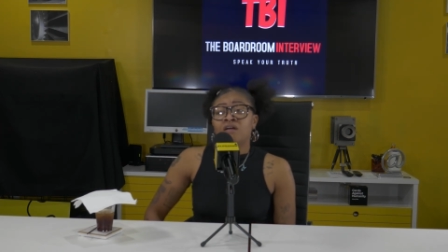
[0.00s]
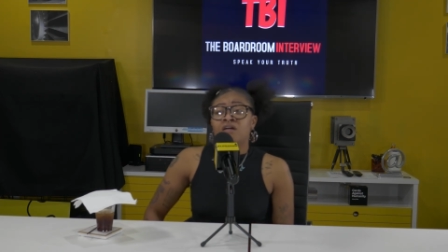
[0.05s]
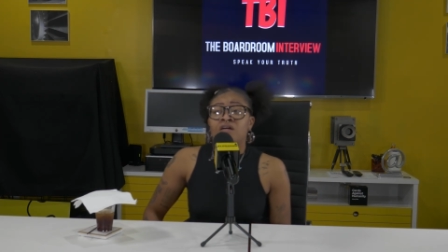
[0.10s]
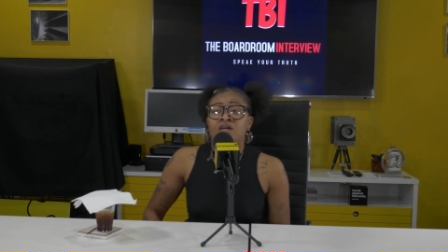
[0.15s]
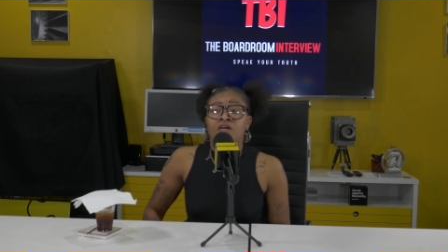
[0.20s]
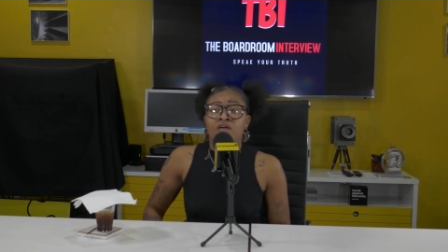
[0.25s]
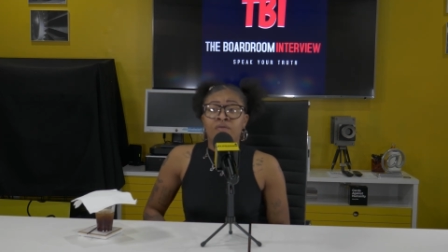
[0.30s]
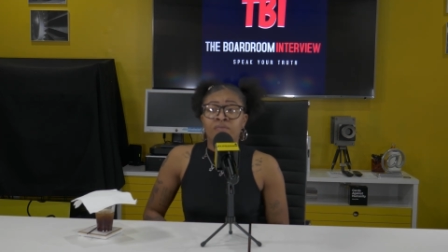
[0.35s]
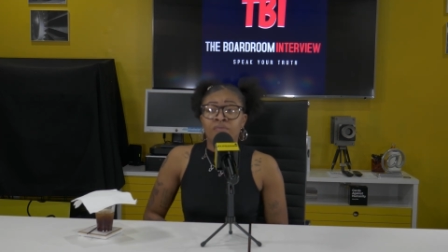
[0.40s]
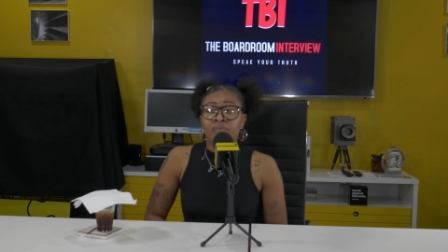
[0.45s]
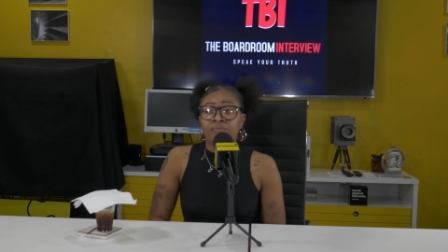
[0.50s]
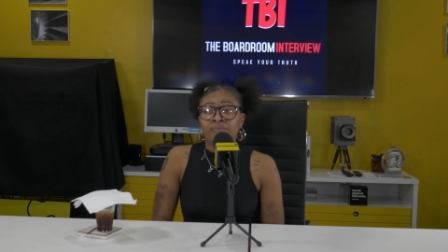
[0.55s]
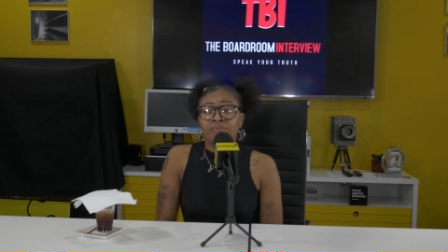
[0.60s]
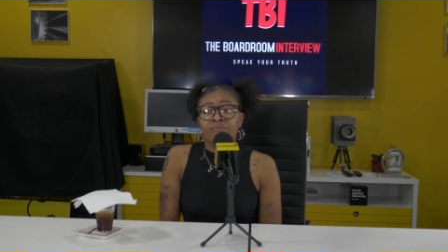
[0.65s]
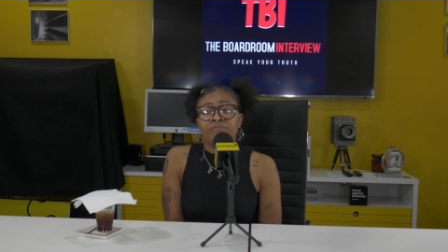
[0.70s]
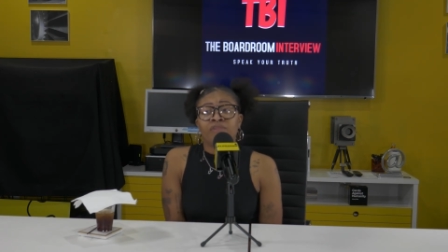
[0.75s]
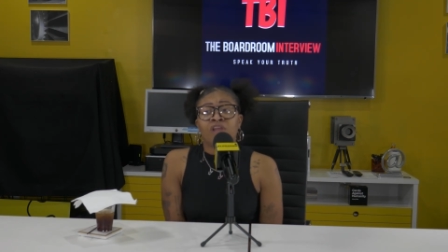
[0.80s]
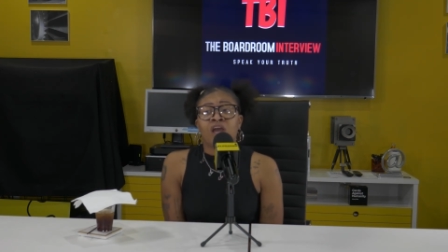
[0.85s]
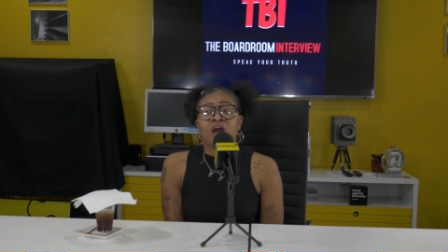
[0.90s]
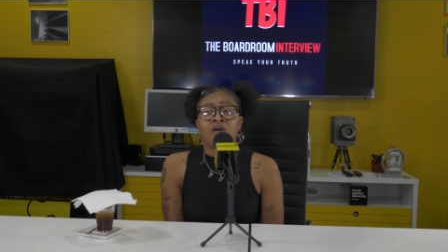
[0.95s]
Um,
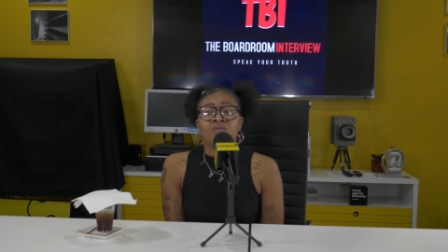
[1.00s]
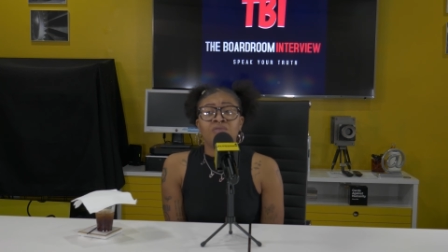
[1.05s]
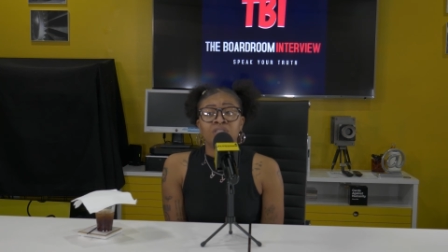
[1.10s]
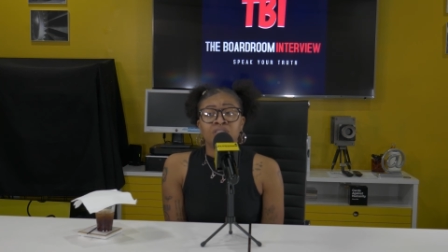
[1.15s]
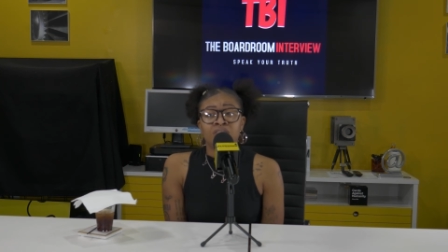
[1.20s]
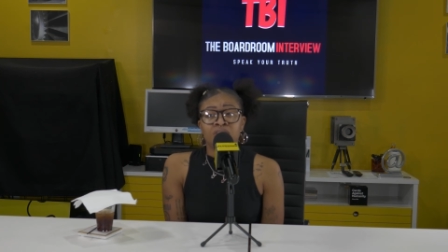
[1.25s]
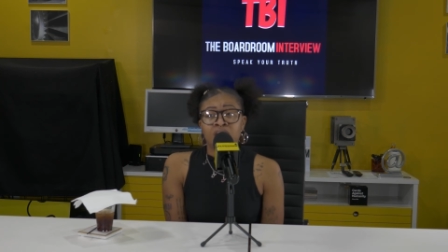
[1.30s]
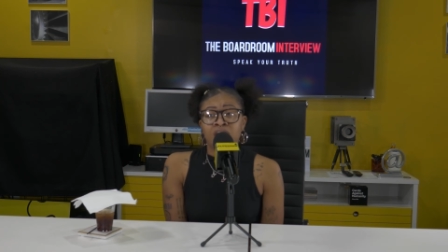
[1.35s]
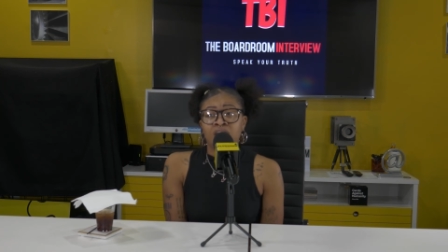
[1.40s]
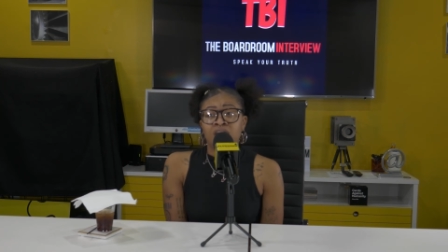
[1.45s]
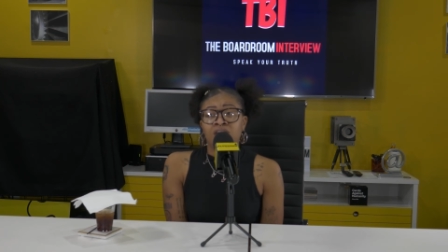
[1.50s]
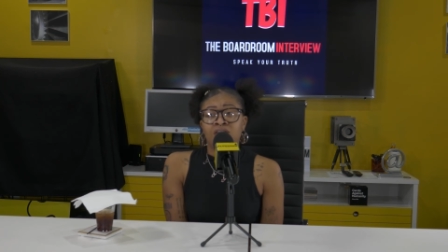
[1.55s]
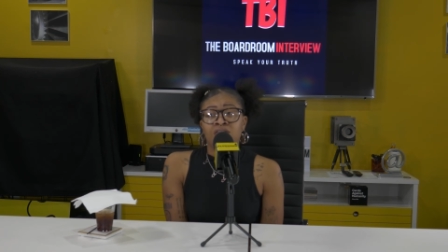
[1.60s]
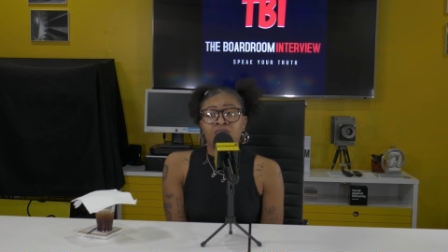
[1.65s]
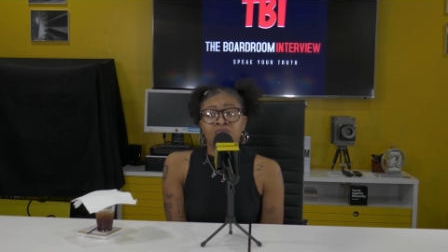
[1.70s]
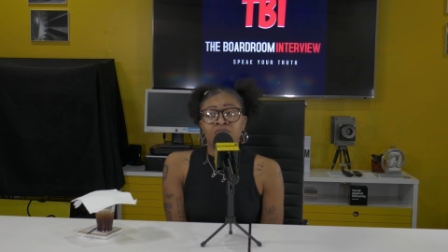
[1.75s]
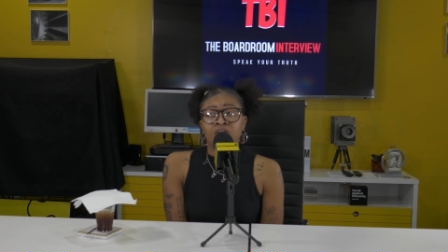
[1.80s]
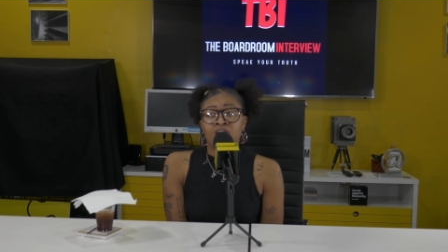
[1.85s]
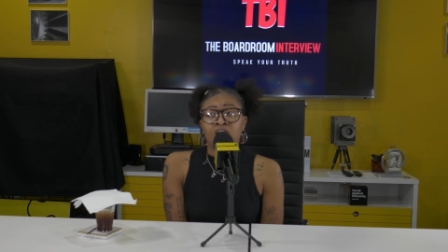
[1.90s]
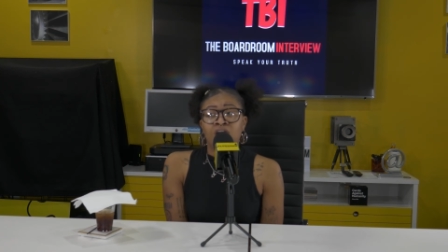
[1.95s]
I would
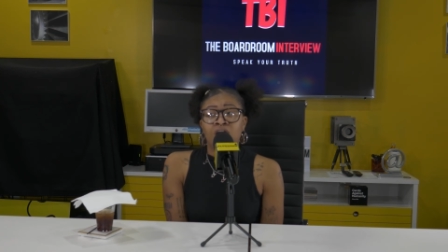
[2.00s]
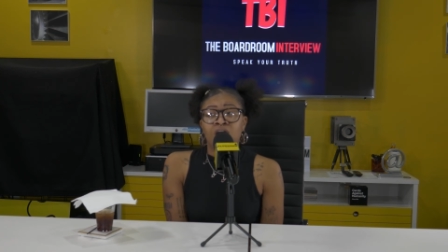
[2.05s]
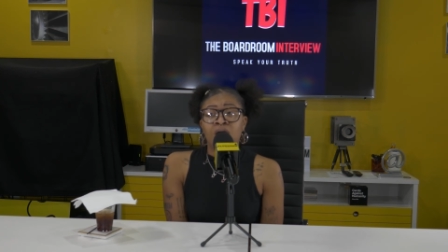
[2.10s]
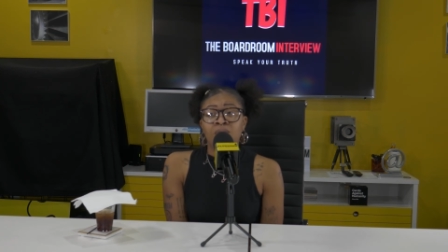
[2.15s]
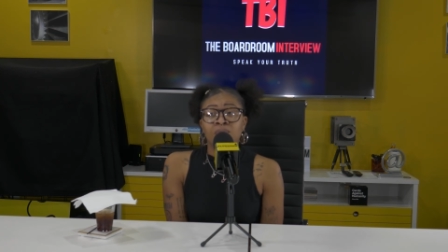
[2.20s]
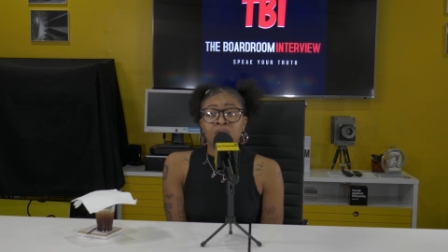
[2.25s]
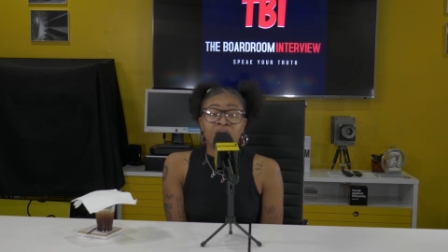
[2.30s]
say I'm